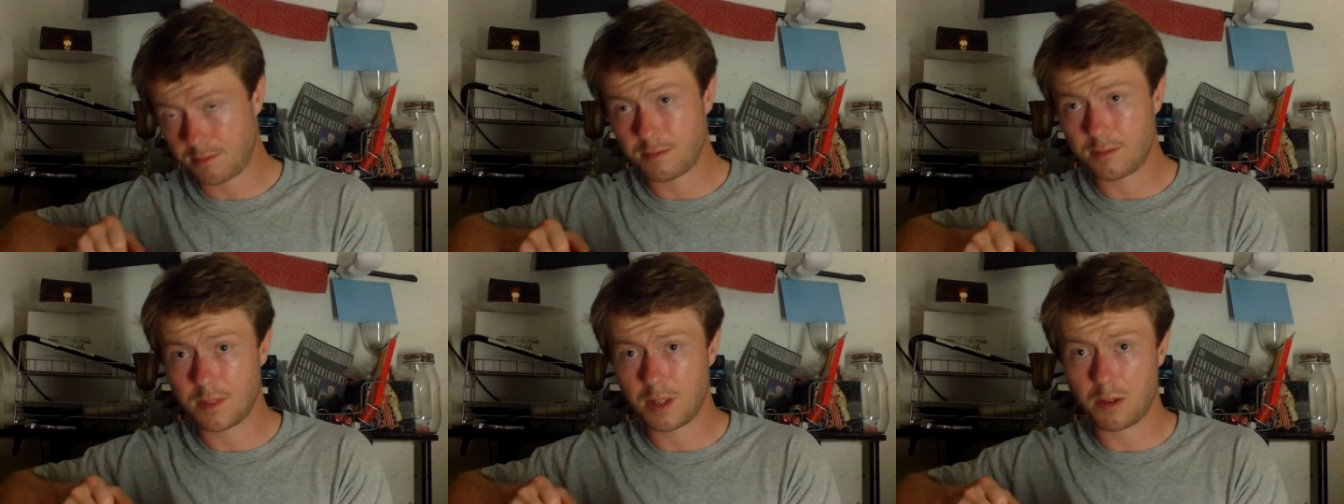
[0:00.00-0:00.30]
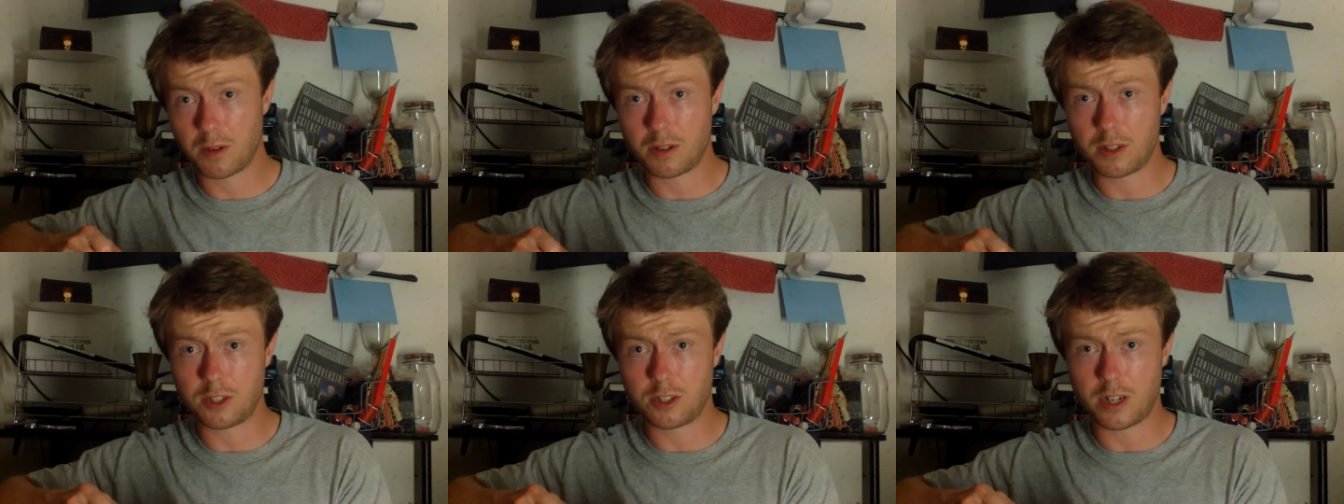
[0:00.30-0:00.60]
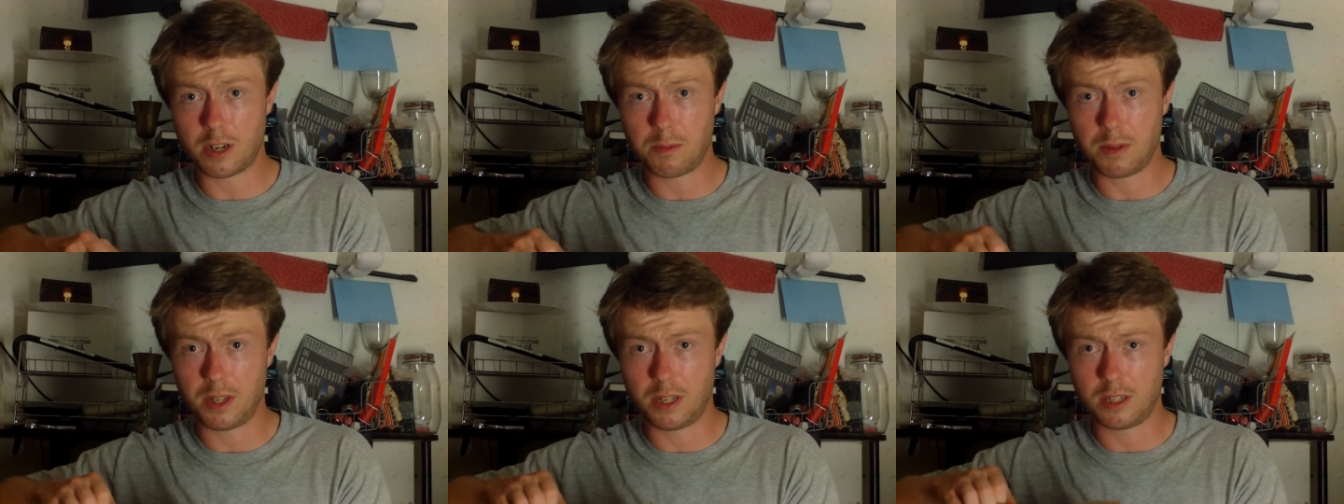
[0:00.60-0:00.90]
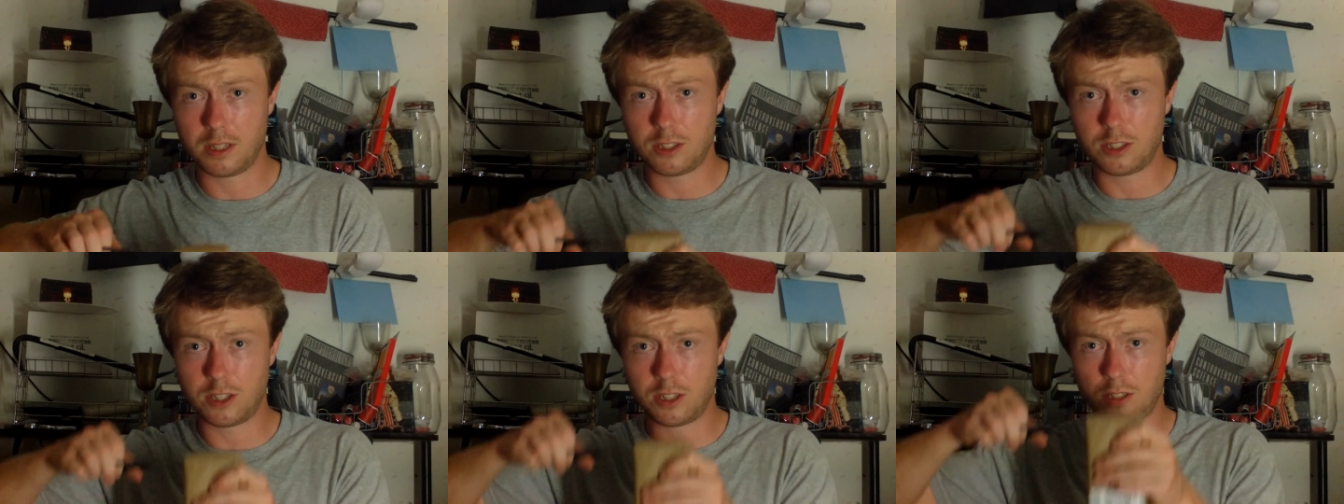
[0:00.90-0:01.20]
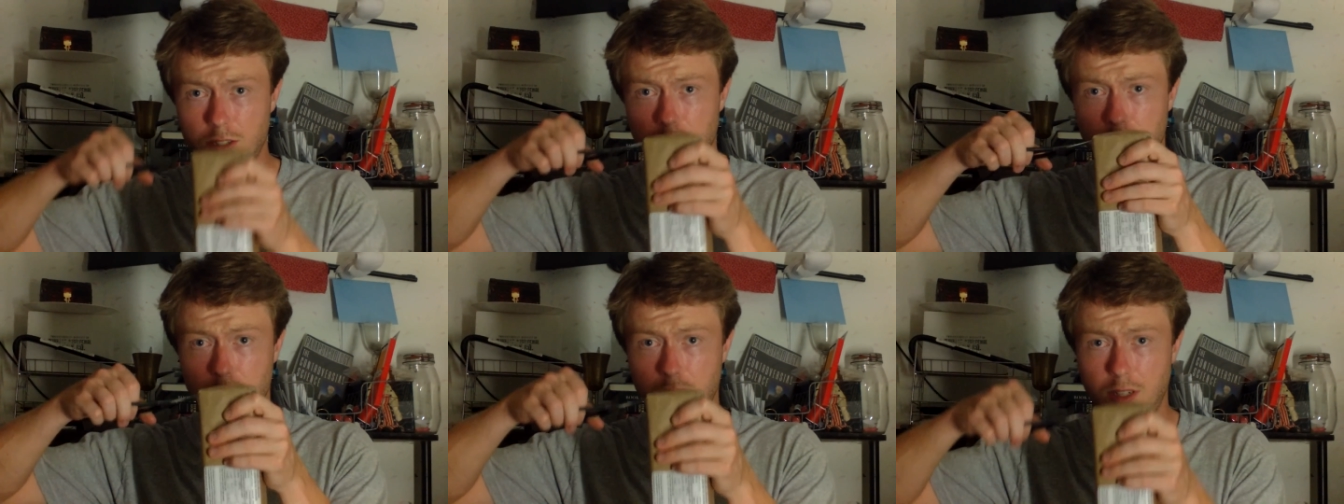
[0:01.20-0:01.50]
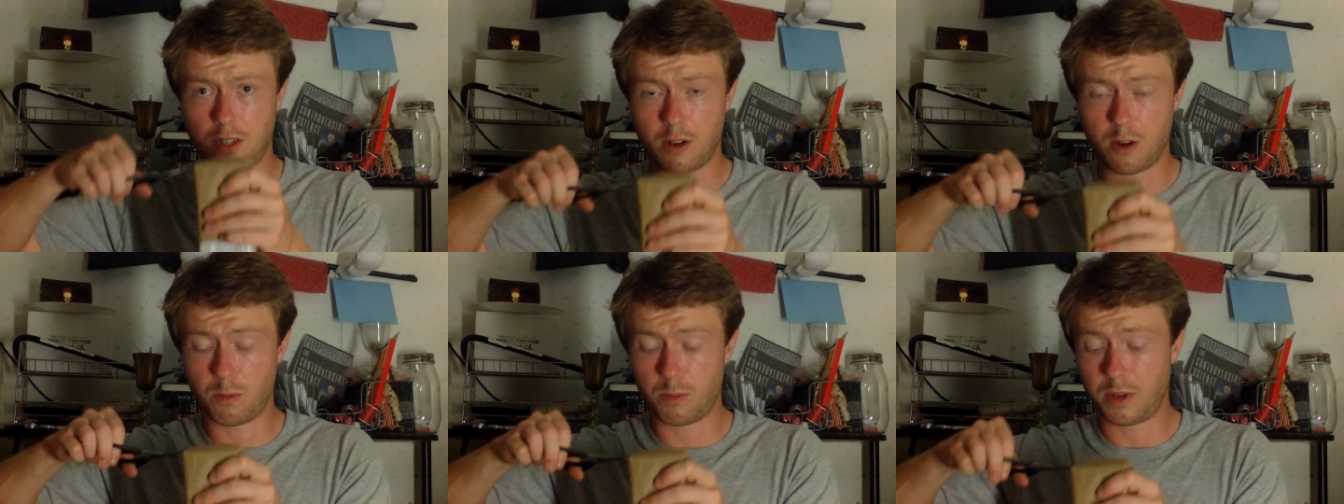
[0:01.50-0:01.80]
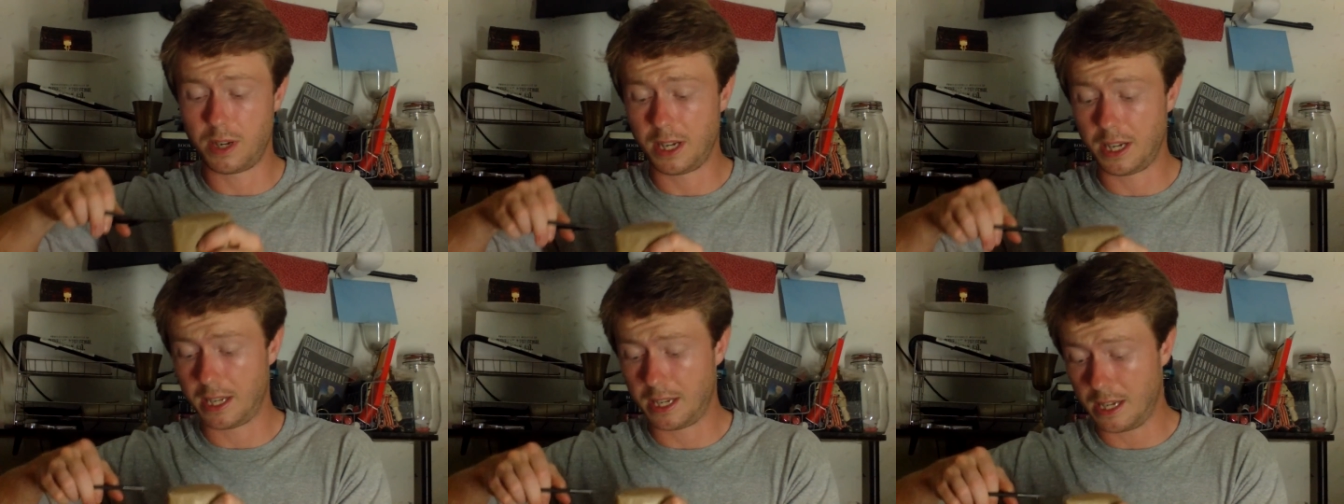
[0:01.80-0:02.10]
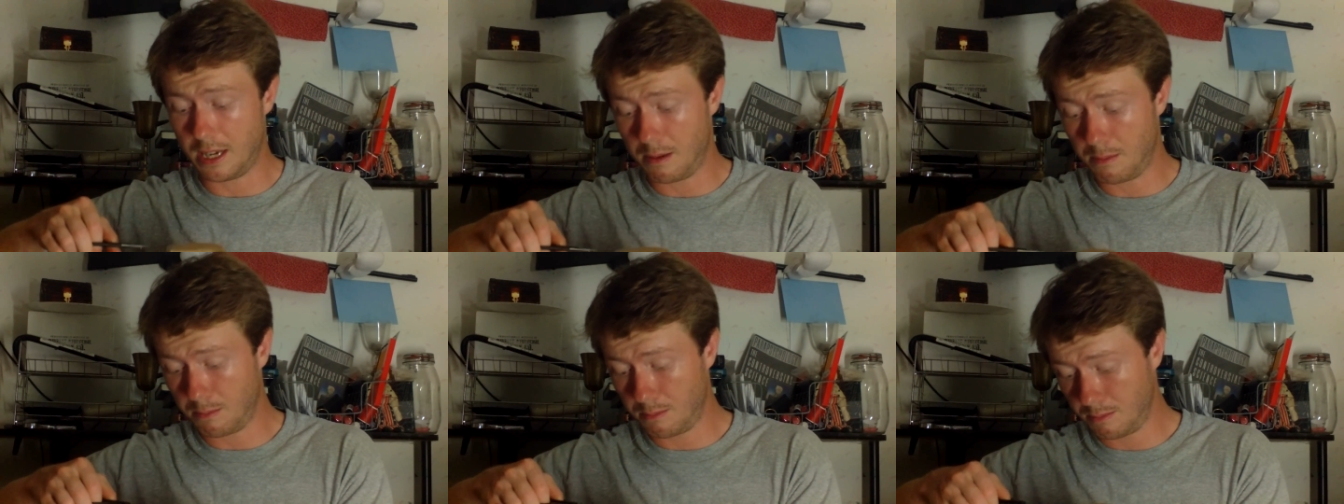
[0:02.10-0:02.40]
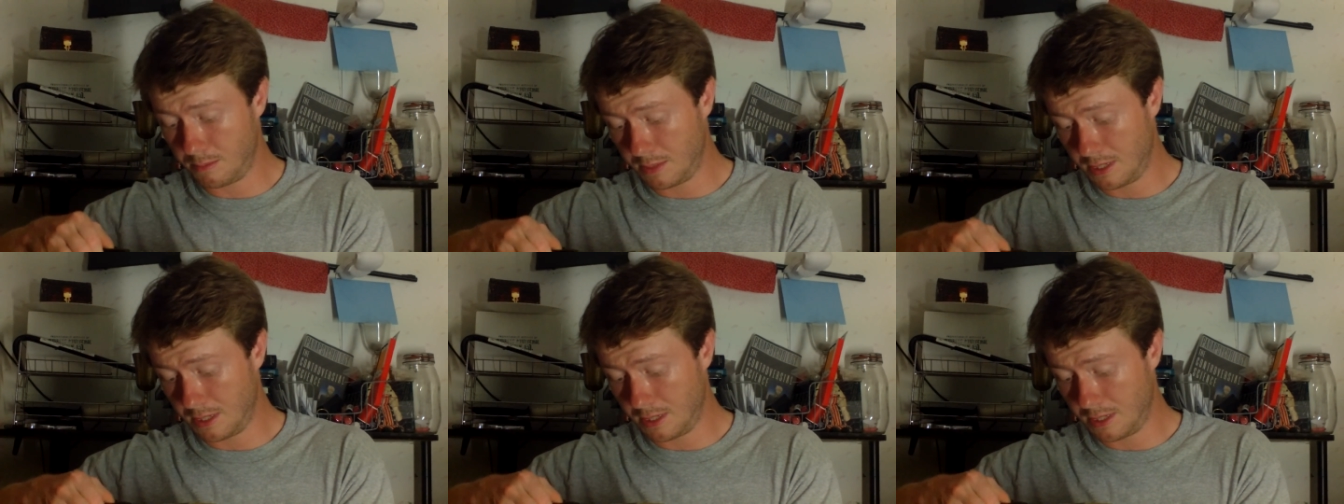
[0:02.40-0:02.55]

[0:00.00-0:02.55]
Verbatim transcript: I'm going to try to be gentle in opening it up.